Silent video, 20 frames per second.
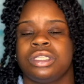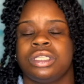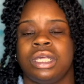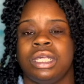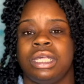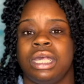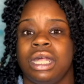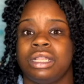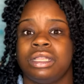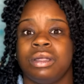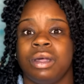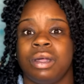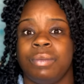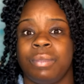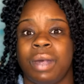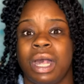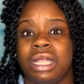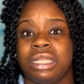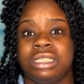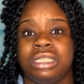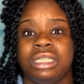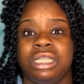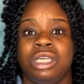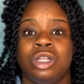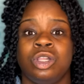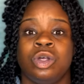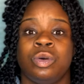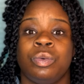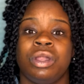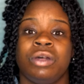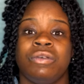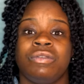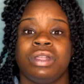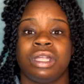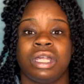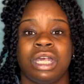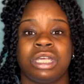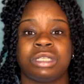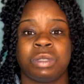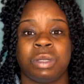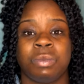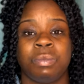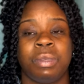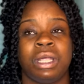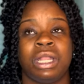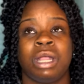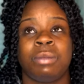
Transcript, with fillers: to get that my deal or whatever the case may be.